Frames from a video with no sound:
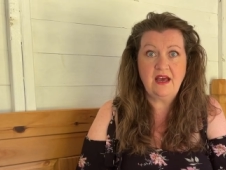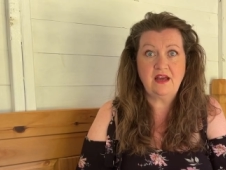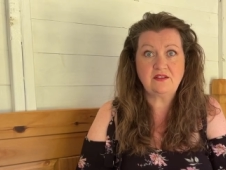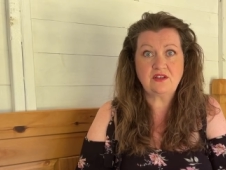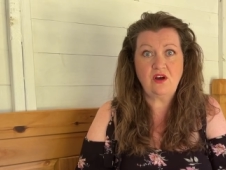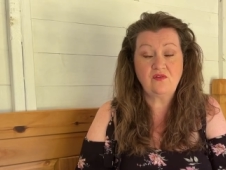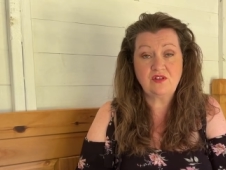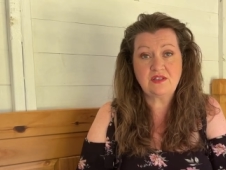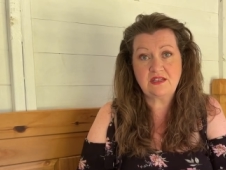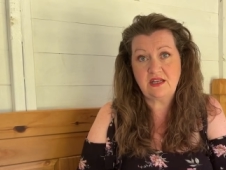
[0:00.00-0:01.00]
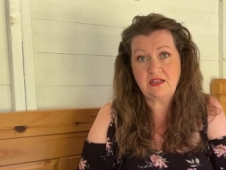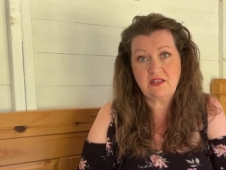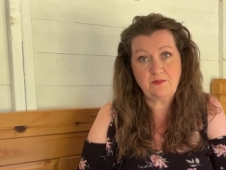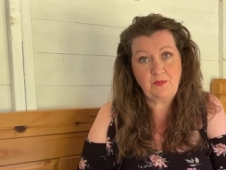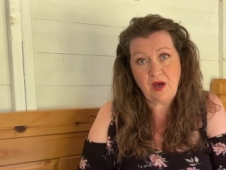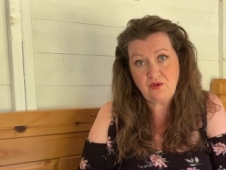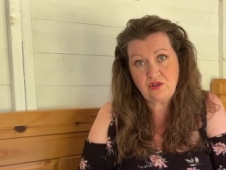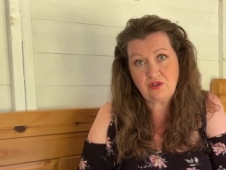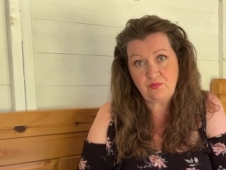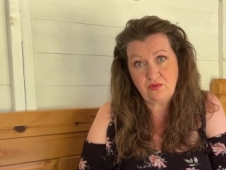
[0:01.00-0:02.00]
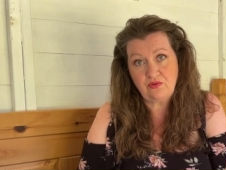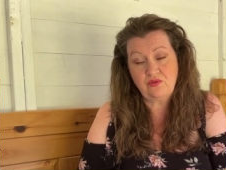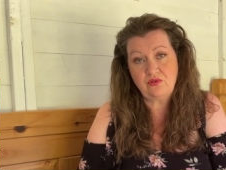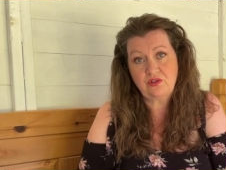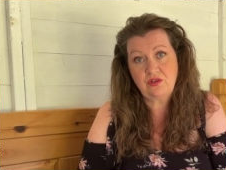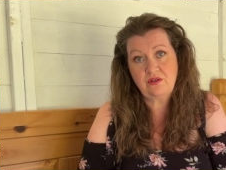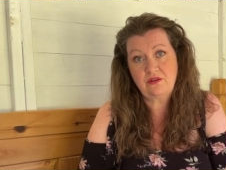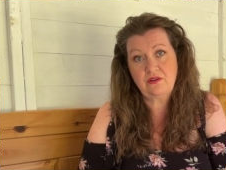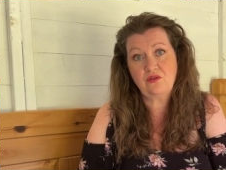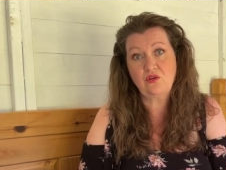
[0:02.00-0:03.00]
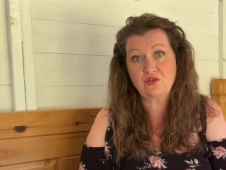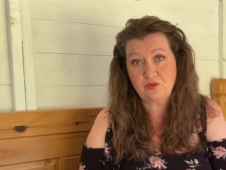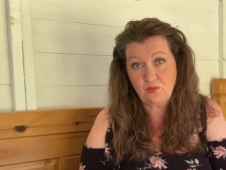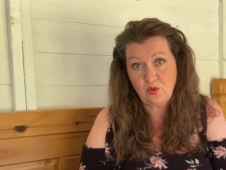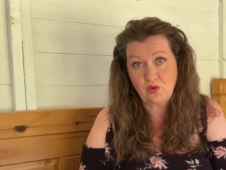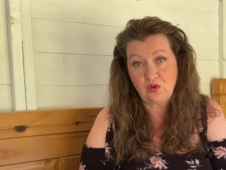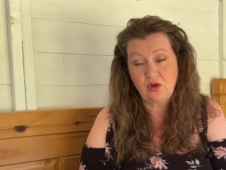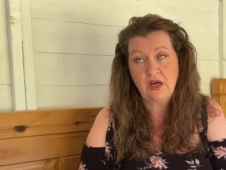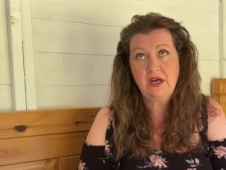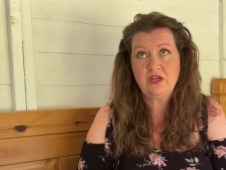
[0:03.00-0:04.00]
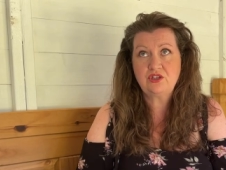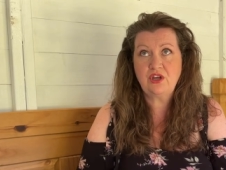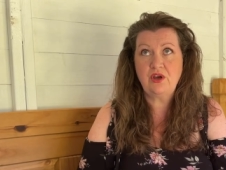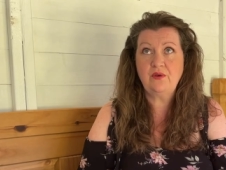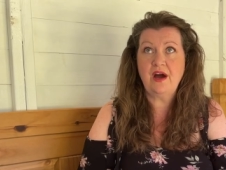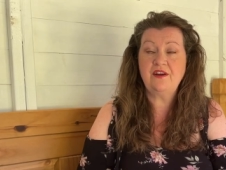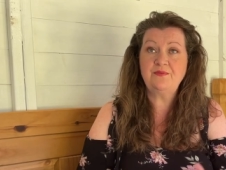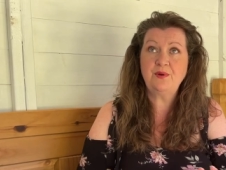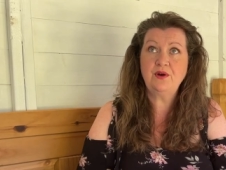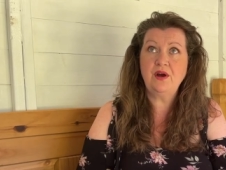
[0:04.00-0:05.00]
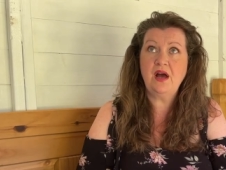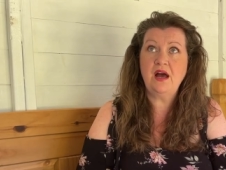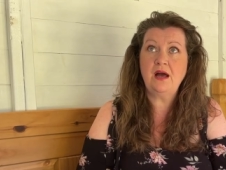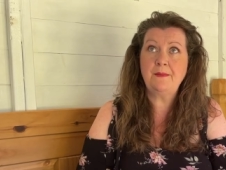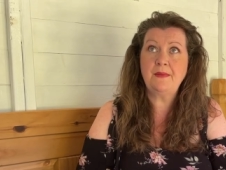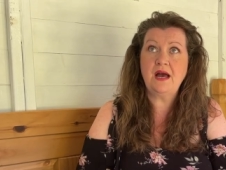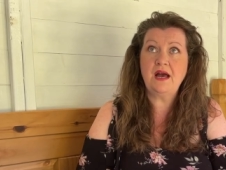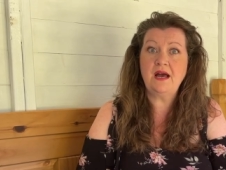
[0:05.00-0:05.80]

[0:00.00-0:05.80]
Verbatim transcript: And obviously to post abroad costs more. So I've put, um,